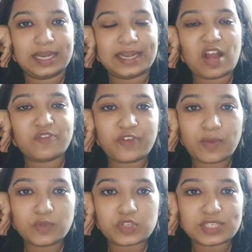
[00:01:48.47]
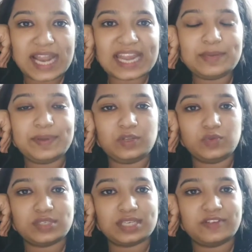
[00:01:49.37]
Now, from those 9
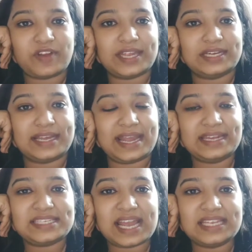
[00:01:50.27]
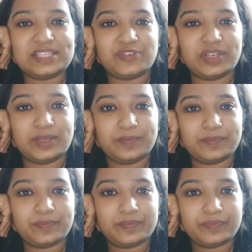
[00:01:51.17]
balloons, if I again tie 3,
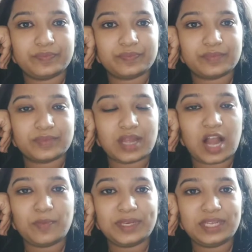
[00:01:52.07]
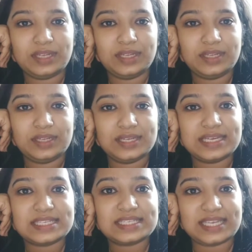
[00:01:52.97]
how many?
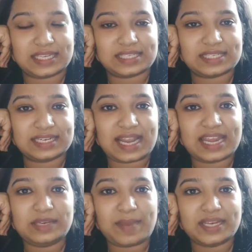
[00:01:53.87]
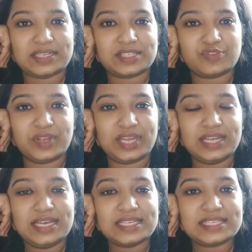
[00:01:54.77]
6. 9 minus
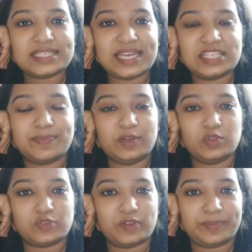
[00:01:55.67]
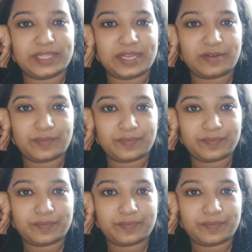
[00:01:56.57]
3, 6 balloons will be there.